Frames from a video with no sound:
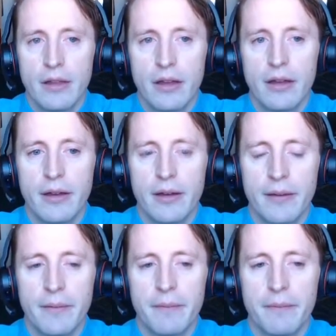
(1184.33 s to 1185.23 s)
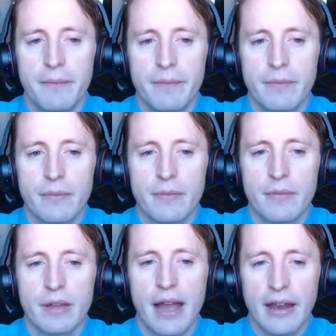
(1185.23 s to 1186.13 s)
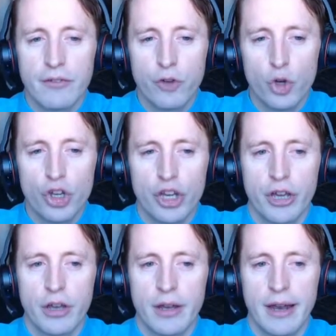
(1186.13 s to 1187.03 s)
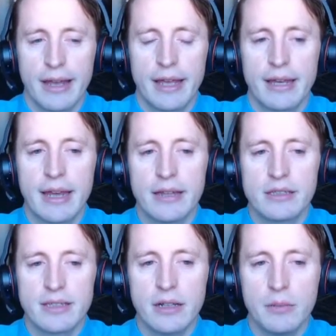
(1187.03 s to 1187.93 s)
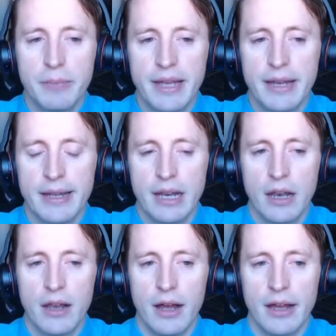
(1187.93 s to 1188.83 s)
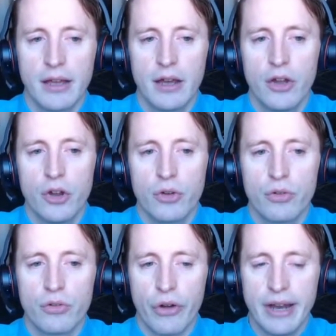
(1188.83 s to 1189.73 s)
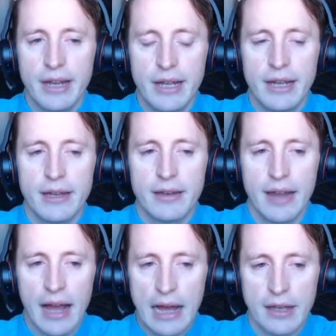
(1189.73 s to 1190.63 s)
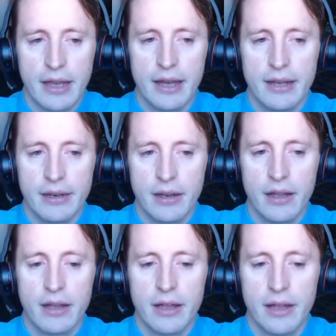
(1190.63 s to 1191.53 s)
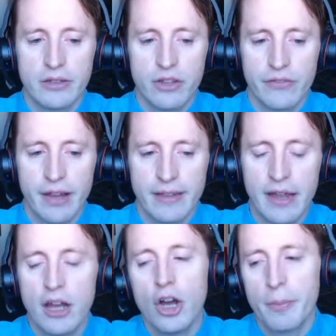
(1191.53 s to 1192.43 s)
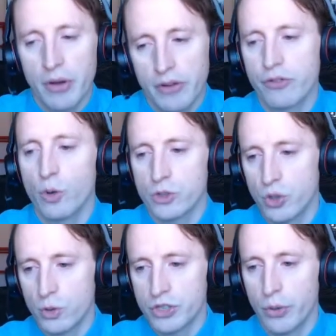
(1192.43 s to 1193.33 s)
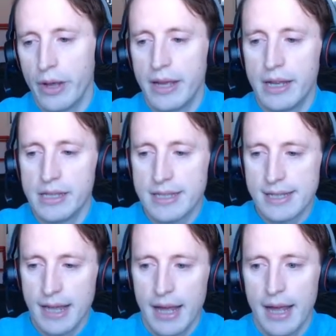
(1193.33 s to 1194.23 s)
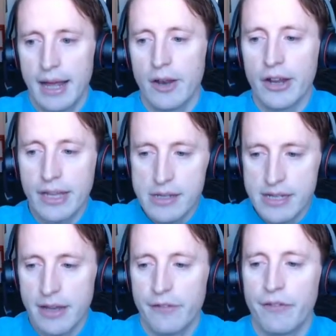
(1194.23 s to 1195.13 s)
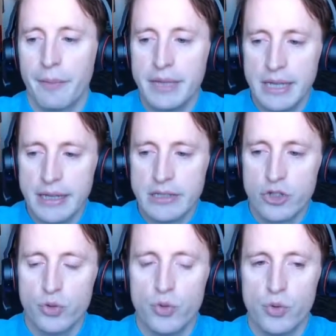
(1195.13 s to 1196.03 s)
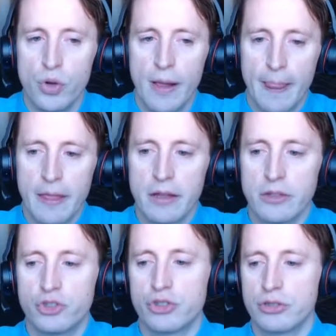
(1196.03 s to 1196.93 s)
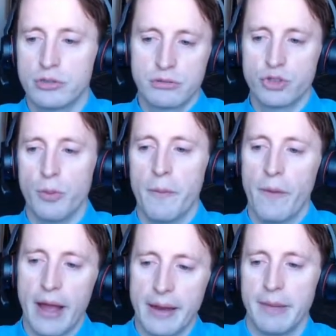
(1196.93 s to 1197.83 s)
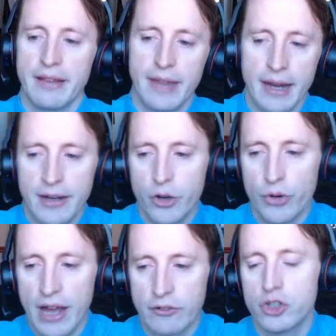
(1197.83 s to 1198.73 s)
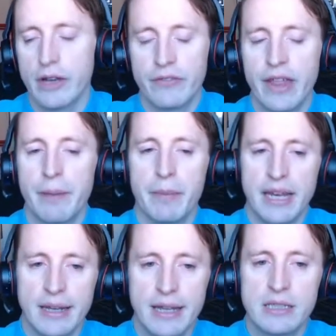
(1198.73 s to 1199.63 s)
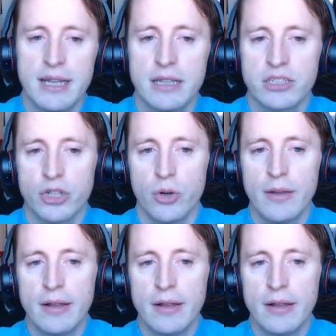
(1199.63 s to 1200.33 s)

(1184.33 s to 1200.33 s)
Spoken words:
um, kind of look. Like it can still be a little like grainy and dark and stuff like that. But of course, also it is a lot easier for me to animate that I don't have to have that many details. So